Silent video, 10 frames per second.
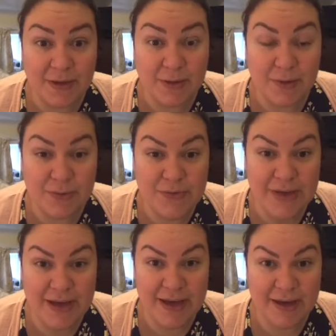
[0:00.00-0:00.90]
Who's
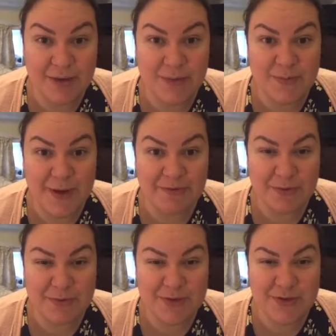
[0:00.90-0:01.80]
here? Who's back
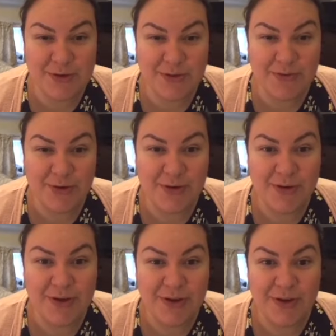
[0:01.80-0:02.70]
from the school
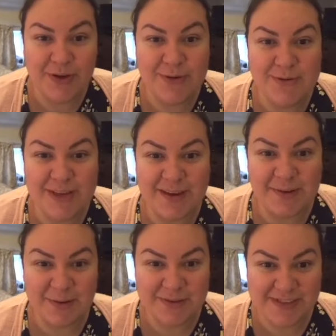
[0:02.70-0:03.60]
run? Who's had a
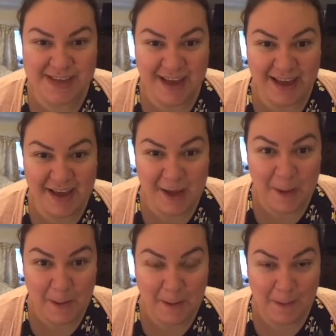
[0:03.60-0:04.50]
good day?
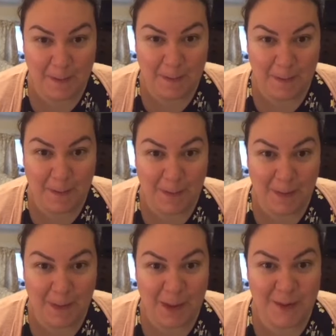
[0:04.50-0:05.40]

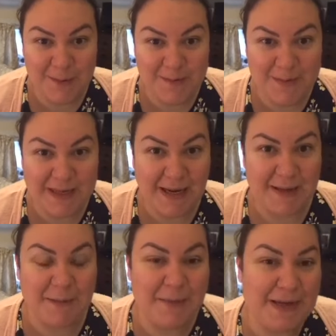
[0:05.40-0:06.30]
Who's been
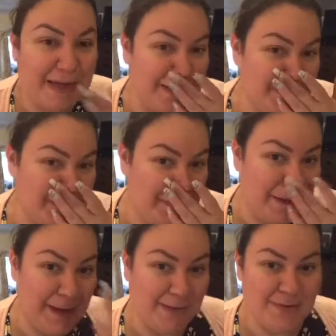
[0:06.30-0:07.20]
like me, catching up on
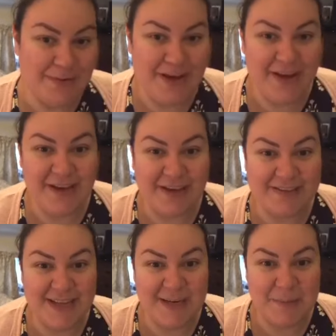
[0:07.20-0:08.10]
housework
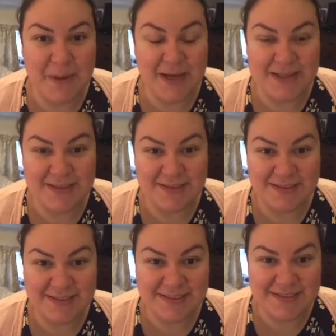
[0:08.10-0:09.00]
and sending
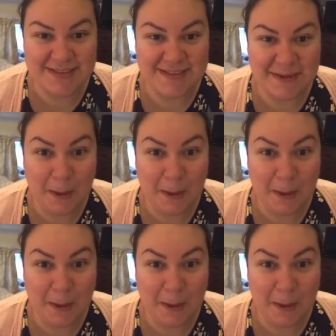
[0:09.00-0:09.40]
parcels?